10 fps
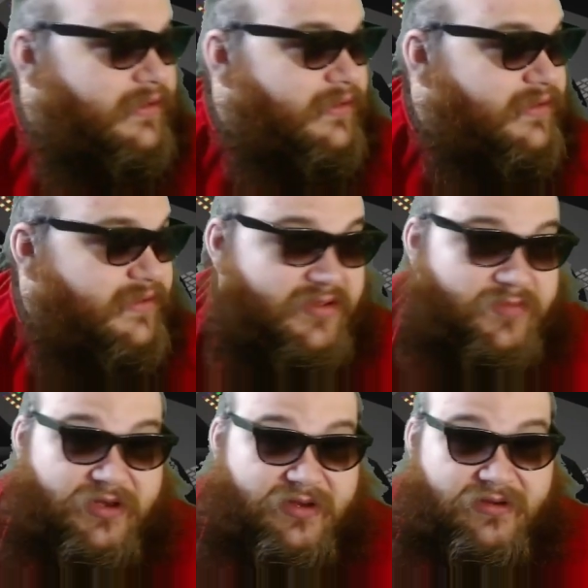This has
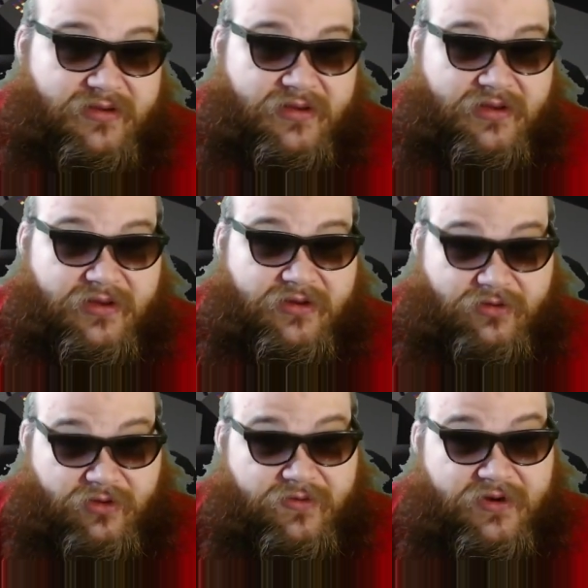been
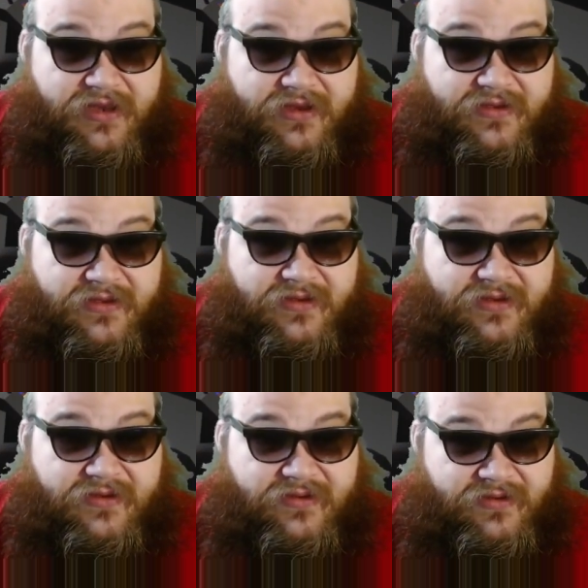Lower Decks,
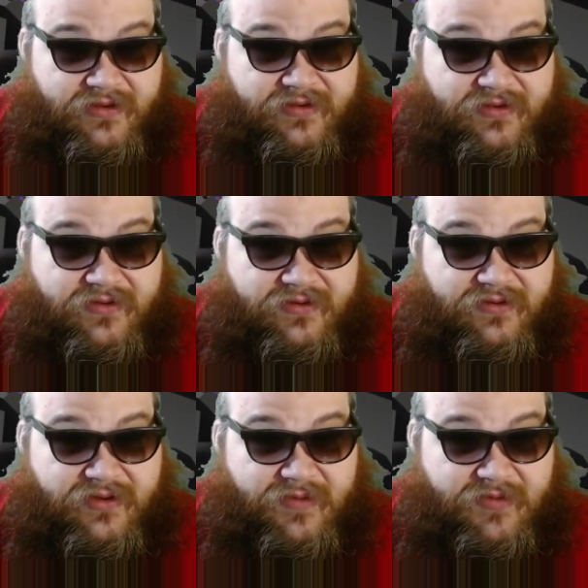Season 2,
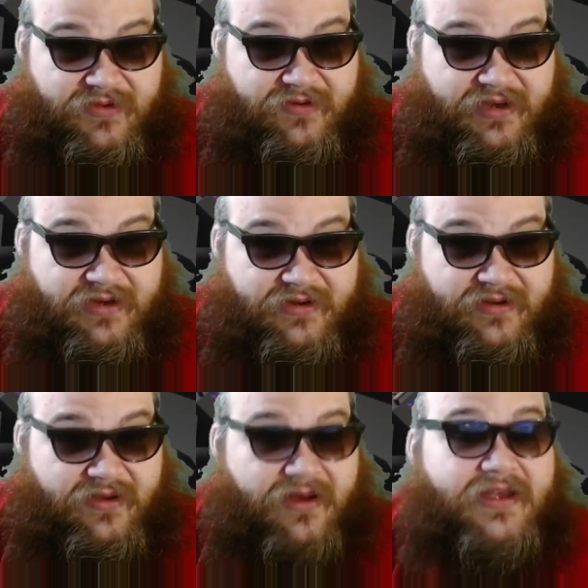Episode 8,
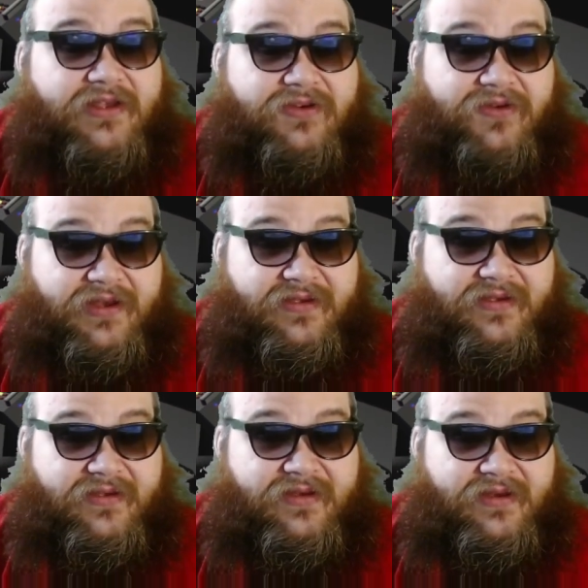I
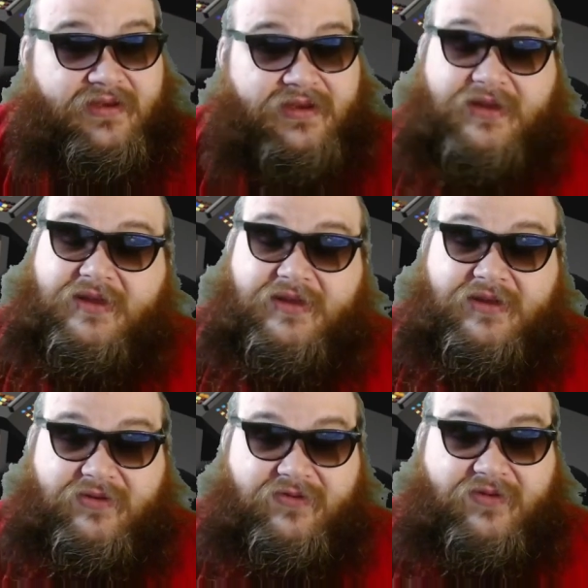Excretus.
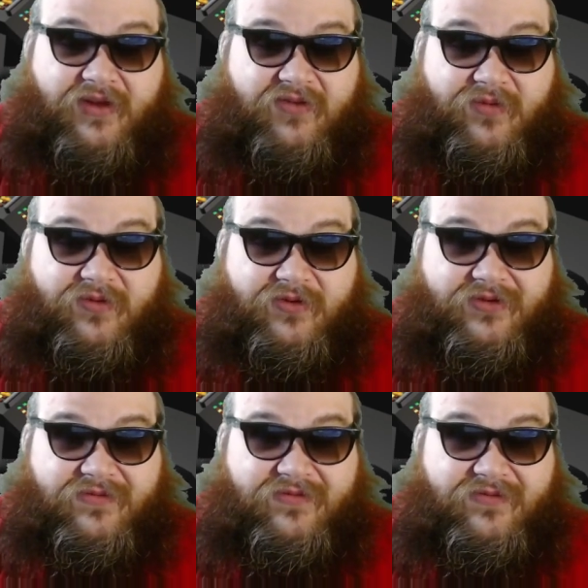
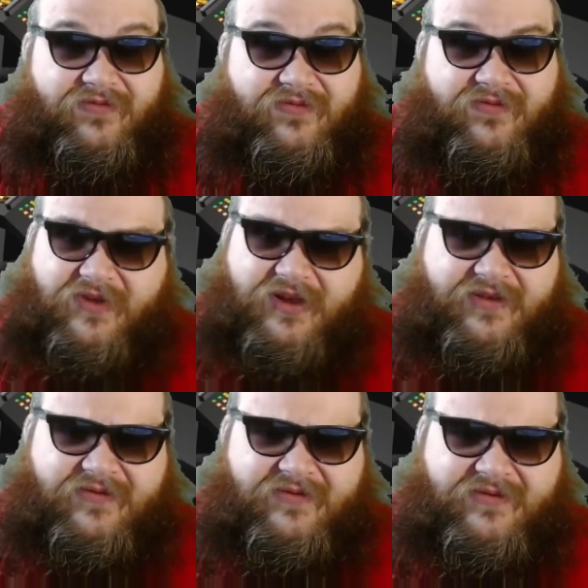
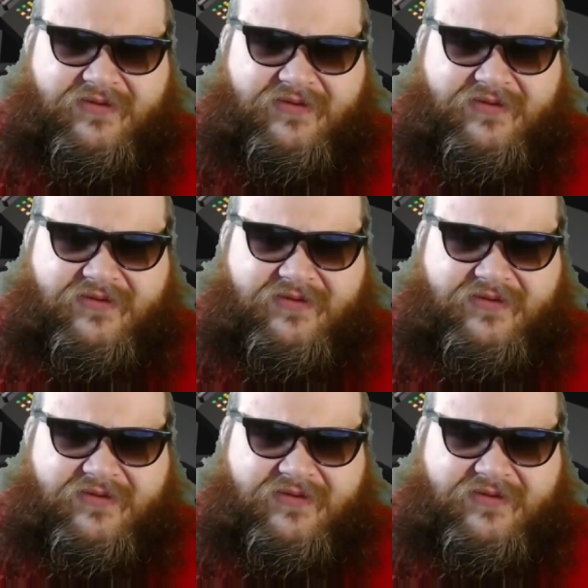5.5?